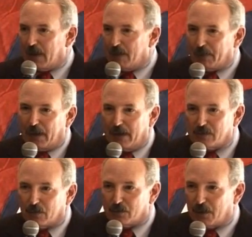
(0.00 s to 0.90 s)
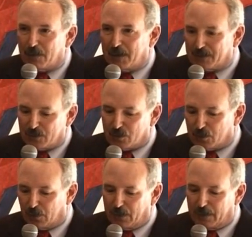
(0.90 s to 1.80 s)
a lot planned, so I'll try to make this
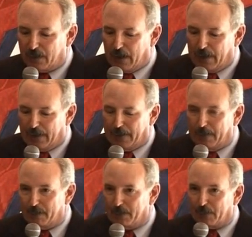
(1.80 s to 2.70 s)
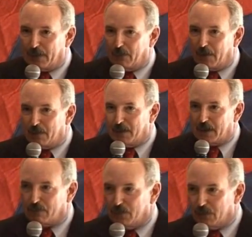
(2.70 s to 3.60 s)
short, but I want to
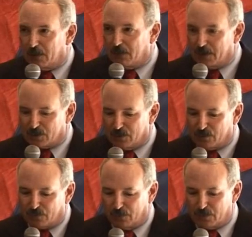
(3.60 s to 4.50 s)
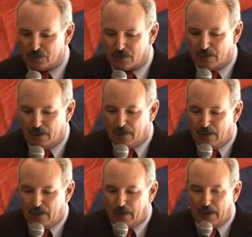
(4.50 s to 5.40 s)
a few introductions first.
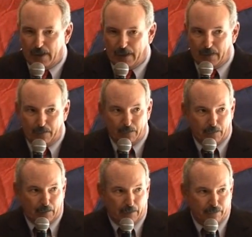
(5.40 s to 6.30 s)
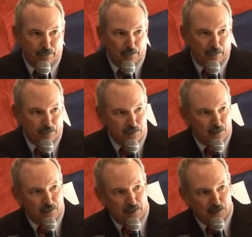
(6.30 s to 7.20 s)
My
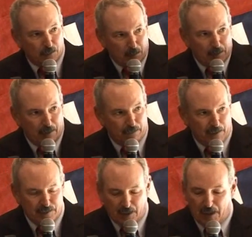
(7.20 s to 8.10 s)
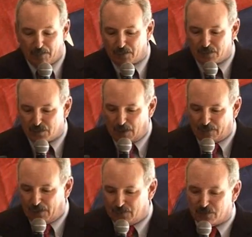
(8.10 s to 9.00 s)
first introduction will be our Vice Commodore,
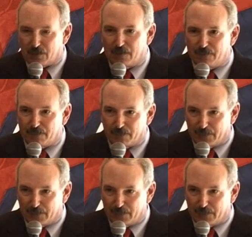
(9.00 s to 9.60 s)
Jeff Henderson.